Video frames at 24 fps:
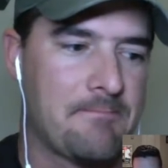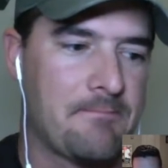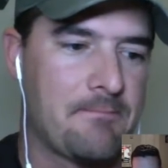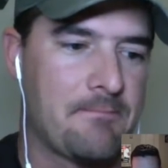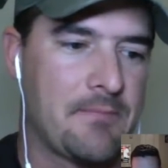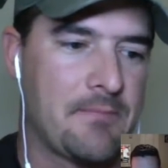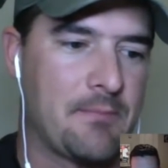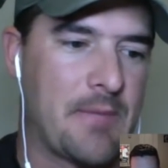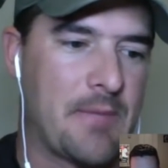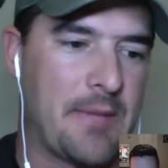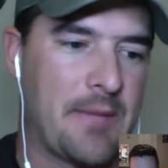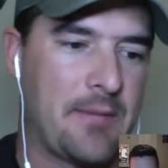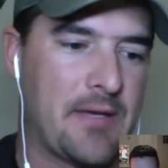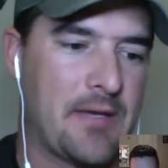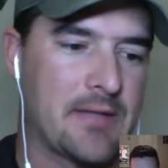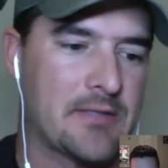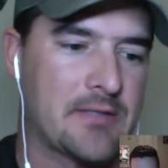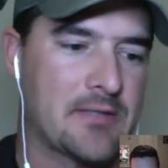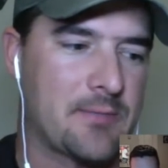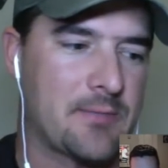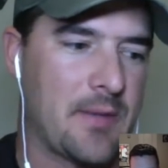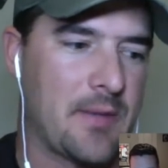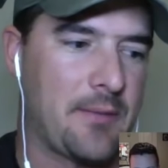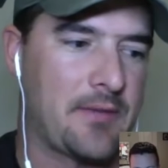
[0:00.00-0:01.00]
Maybe it's
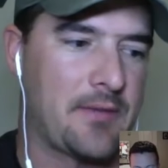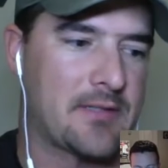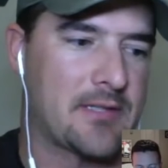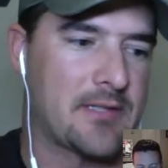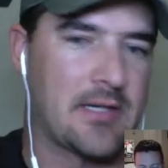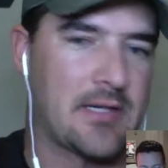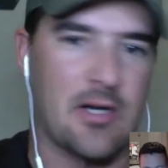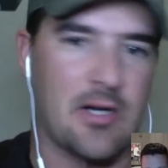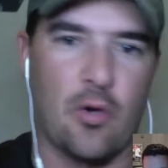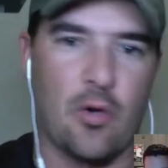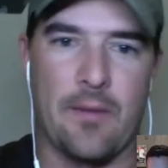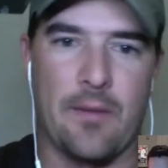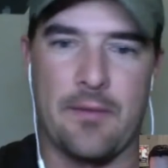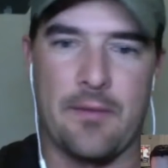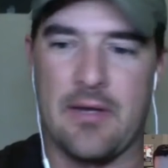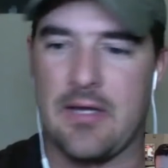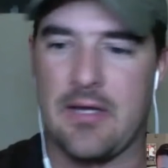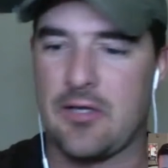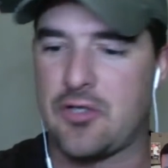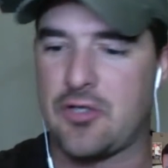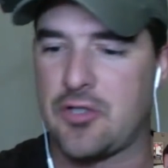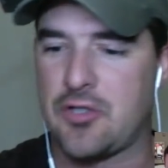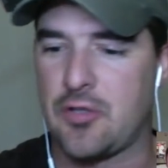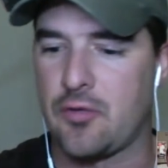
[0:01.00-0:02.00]
maybe it's an equipment
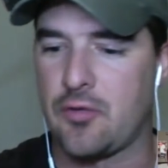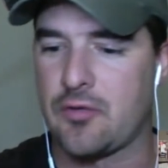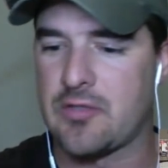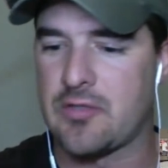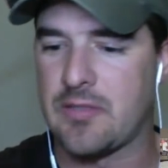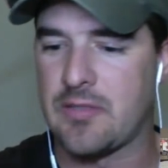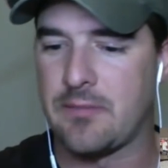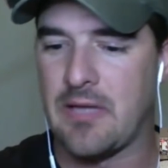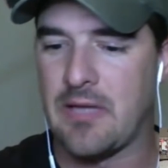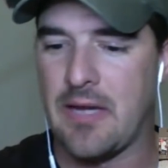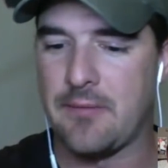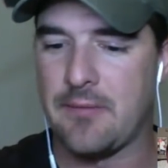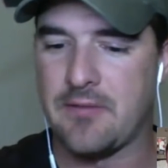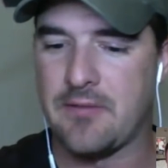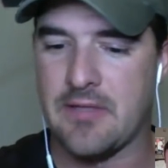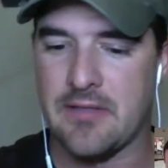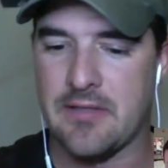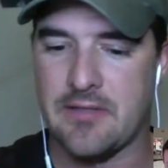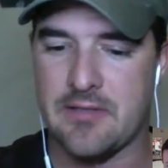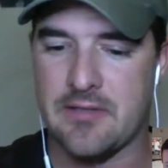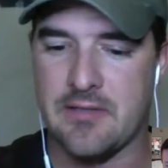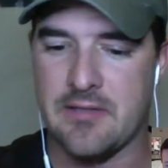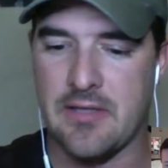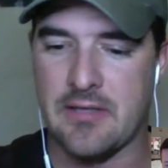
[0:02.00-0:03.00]
issue. Sometimes it's
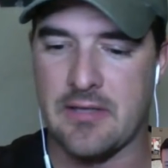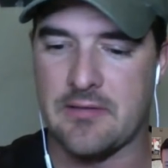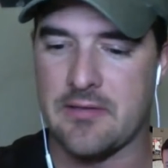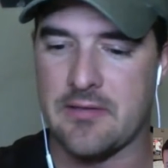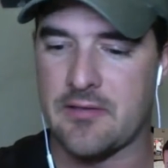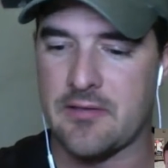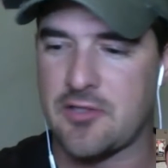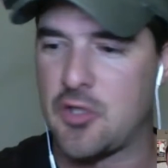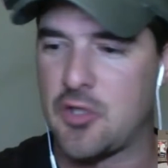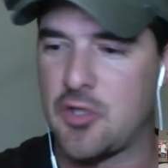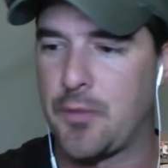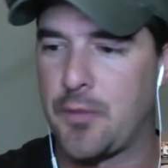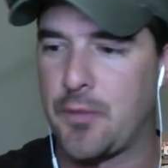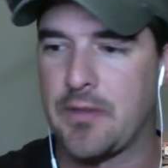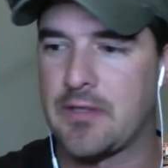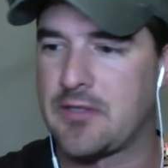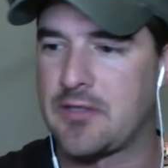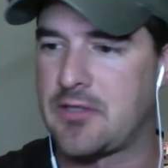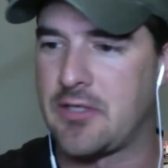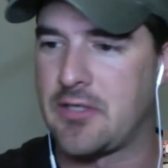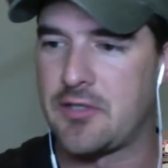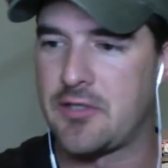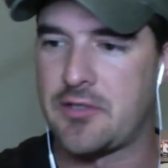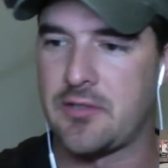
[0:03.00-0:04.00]
it's a stupid
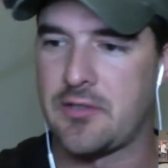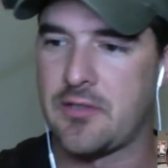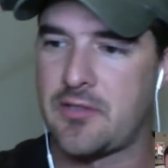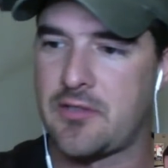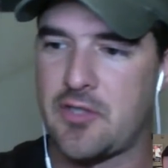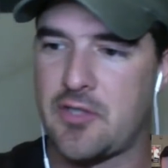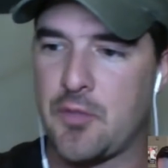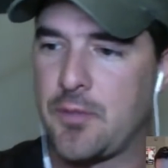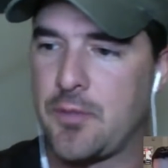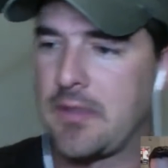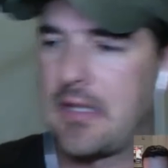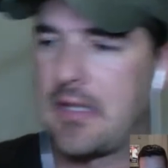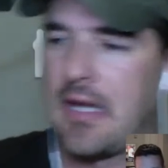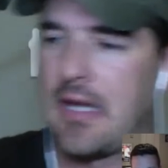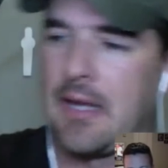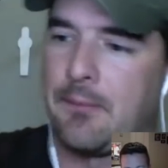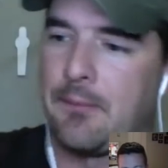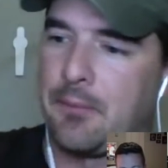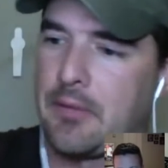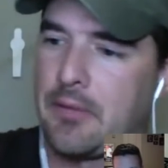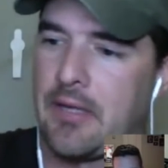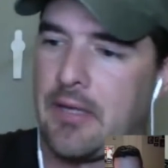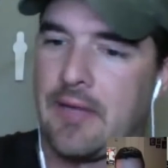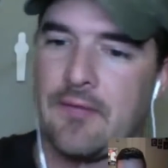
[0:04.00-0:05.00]
decision, a stupid game
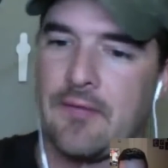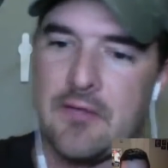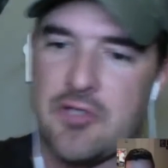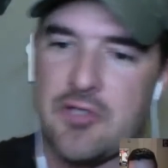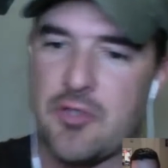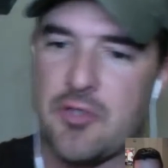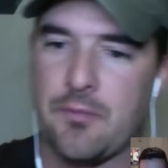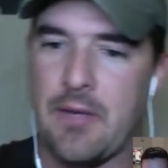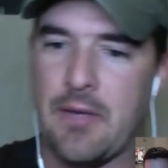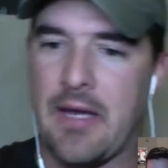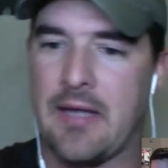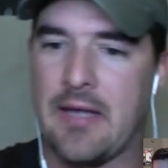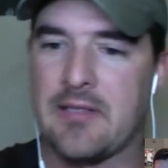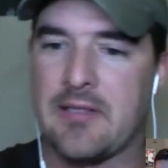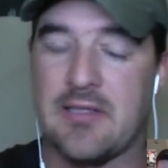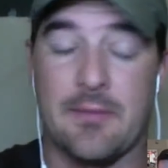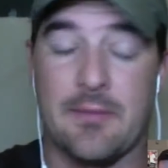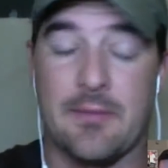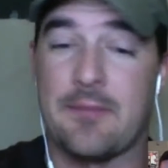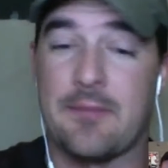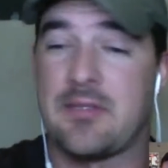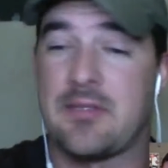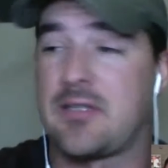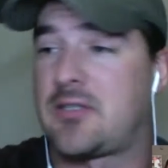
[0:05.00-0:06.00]
plan that you made. Sometimes
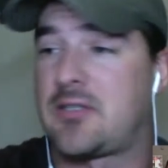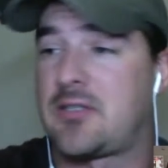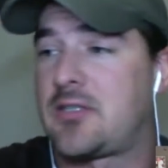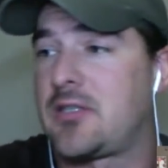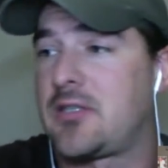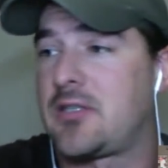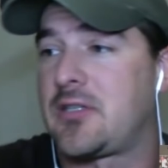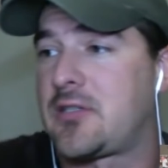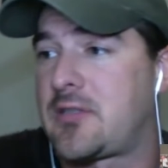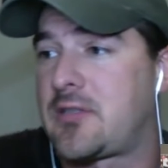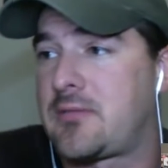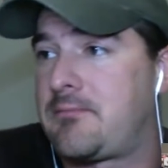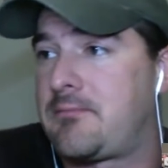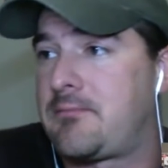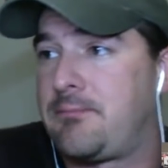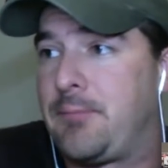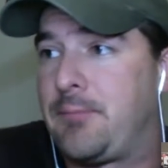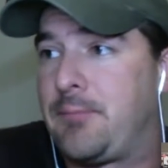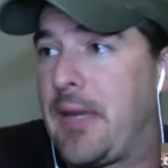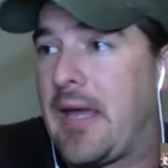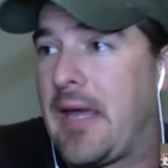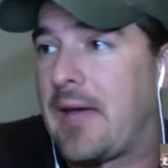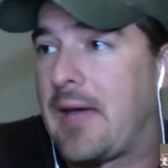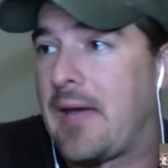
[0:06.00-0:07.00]
it's just
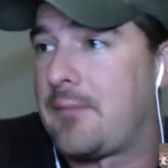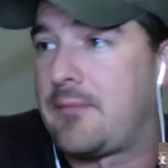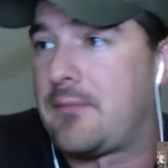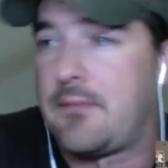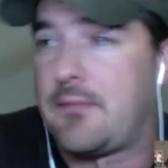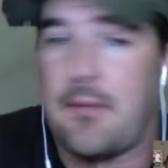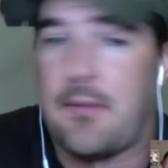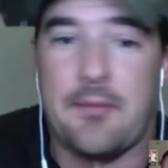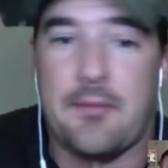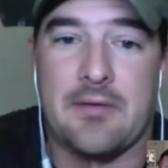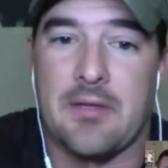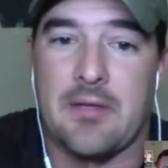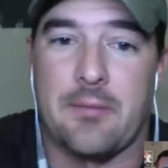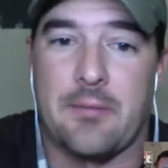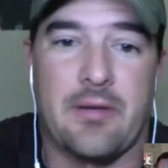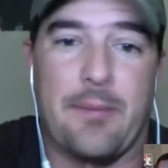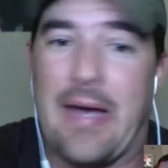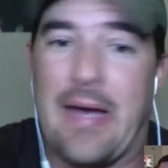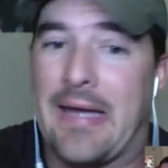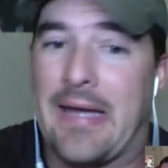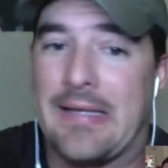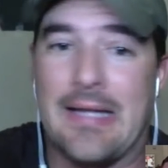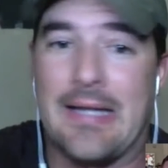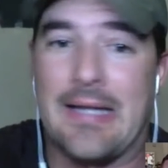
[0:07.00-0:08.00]
bam, maybe a little bit of
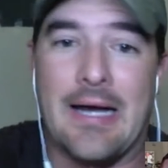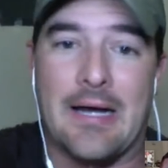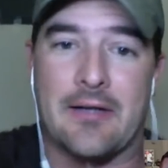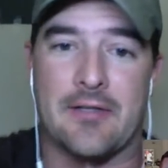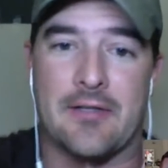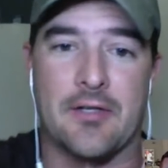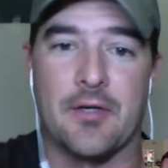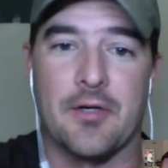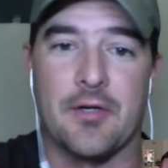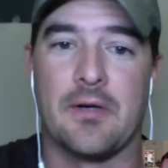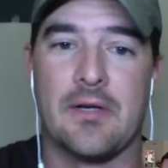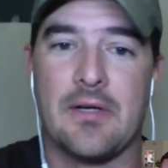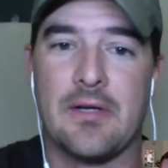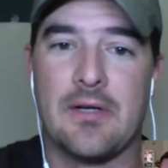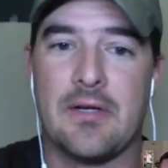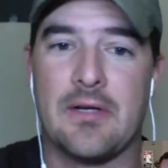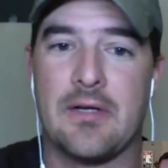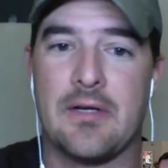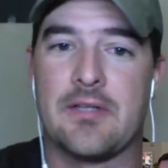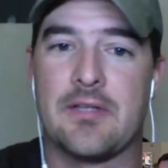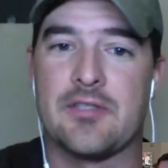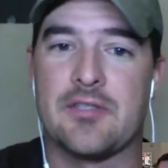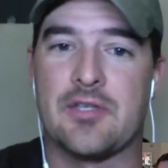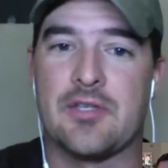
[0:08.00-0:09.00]
bad luck too.
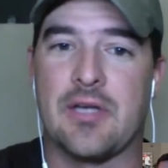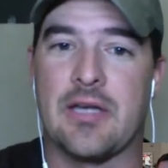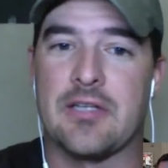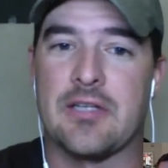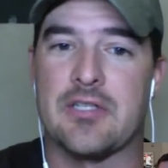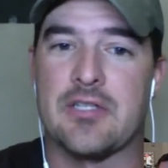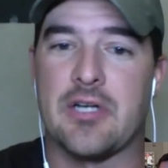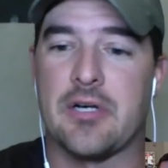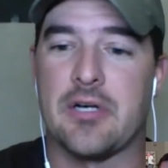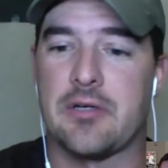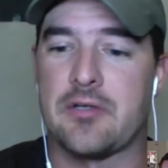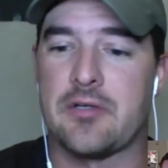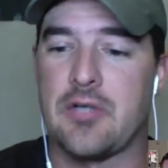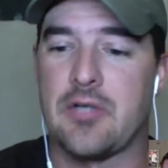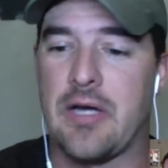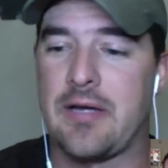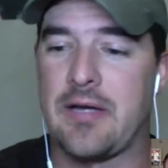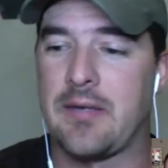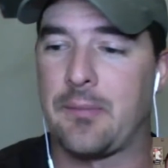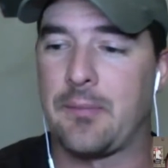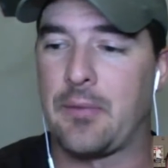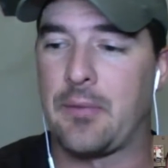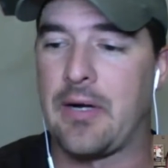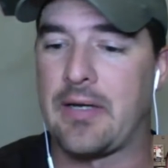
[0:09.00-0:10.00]
So you got to start trying
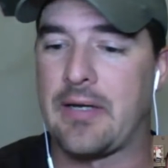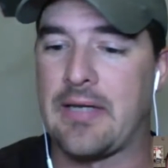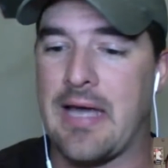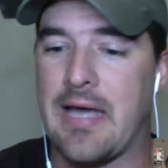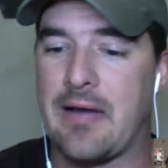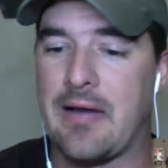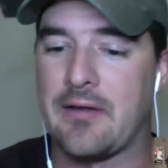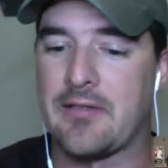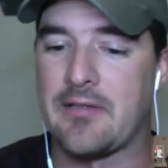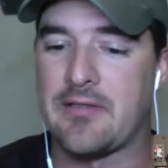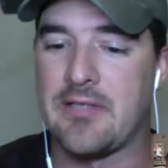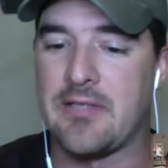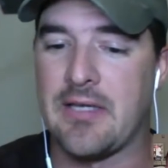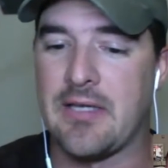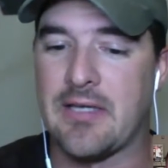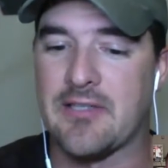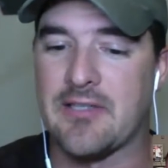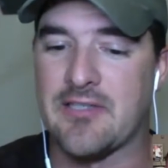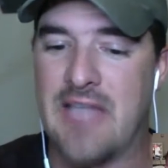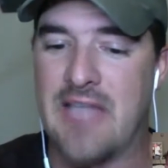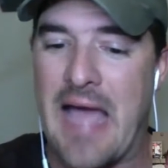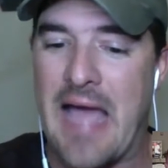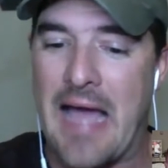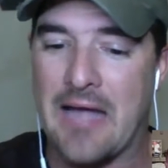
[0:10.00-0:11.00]
to break down and see
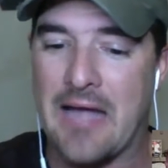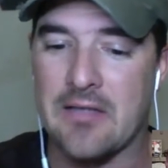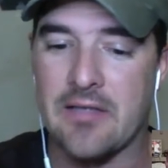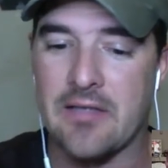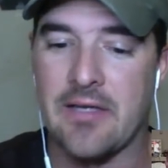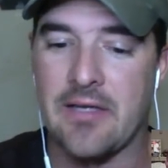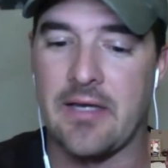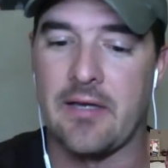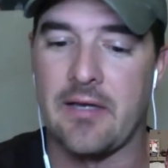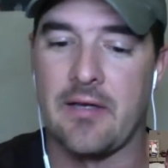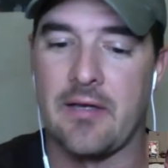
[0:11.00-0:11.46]
exactly